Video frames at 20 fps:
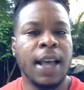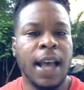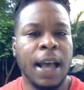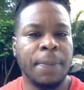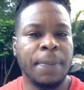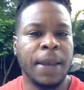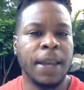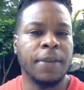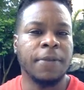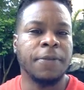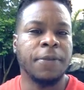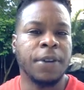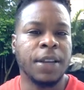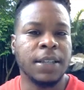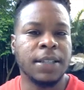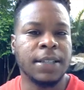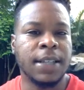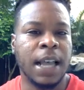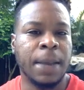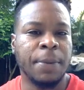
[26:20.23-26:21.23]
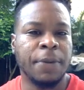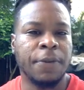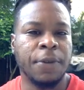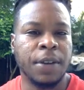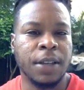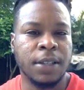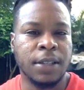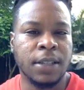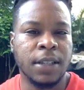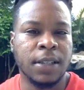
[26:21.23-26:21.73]
I paid him for his time and
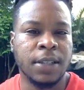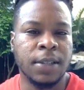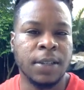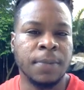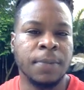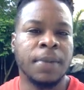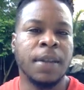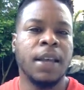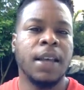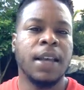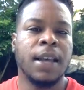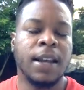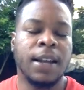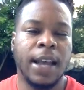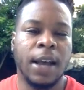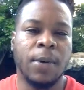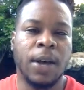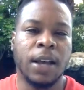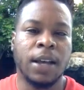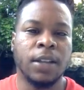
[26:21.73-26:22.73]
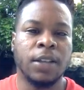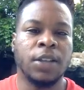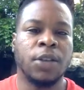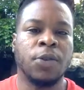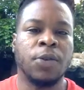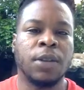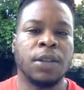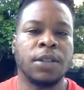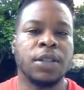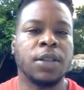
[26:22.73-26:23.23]
for his system, and now I can
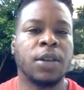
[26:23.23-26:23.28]
do it.